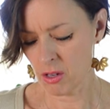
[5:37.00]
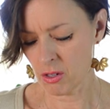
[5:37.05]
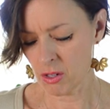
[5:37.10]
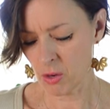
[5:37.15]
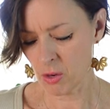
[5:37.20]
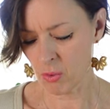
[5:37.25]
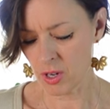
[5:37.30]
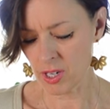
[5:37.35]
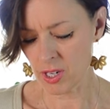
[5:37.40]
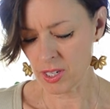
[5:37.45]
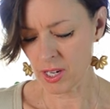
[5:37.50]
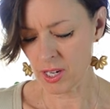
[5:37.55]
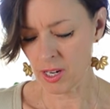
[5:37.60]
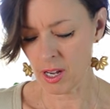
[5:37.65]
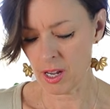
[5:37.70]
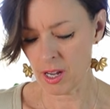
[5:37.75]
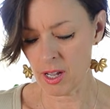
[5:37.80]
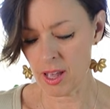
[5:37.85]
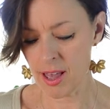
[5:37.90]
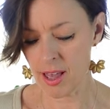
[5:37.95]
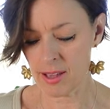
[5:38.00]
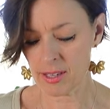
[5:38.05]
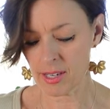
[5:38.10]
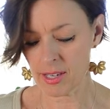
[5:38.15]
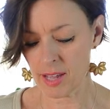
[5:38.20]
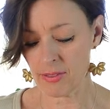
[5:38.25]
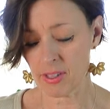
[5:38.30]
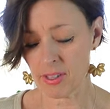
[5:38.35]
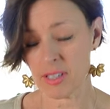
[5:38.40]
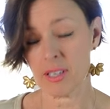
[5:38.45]
So we're just gonna
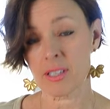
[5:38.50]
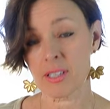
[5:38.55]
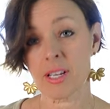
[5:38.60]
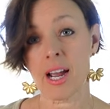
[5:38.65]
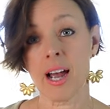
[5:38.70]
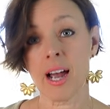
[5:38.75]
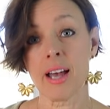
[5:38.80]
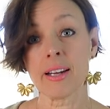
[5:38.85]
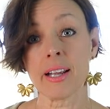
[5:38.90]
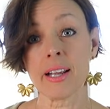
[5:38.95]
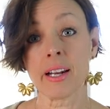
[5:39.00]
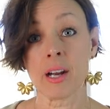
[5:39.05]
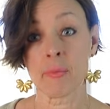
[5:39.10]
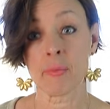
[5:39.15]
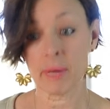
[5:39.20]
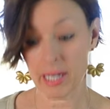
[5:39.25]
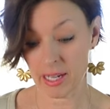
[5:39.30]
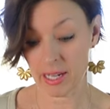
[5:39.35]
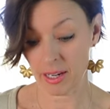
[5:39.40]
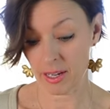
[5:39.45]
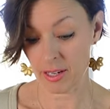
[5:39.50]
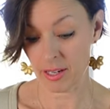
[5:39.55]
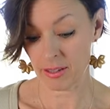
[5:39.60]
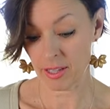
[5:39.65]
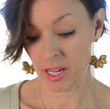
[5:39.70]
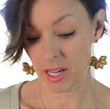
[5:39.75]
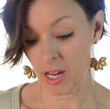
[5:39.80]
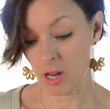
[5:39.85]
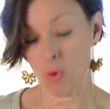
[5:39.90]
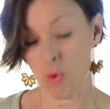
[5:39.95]
set this aside and I'm gonna get
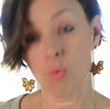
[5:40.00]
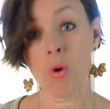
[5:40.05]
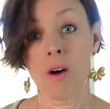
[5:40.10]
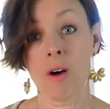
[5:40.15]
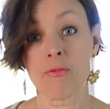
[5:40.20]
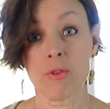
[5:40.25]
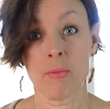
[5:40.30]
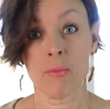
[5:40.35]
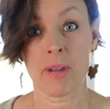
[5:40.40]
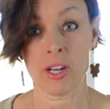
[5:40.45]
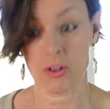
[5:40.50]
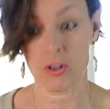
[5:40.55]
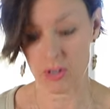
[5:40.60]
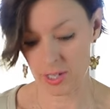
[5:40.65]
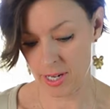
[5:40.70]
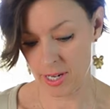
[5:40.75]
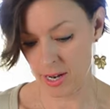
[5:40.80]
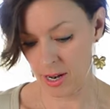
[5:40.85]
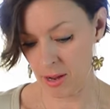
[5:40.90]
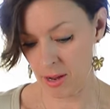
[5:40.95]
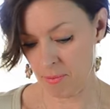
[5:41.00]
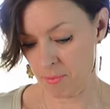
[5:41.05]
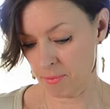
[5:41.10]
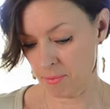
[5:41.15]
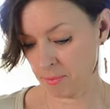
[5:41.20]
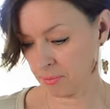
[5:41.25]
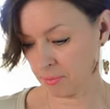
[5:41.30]
the waffle maker set up.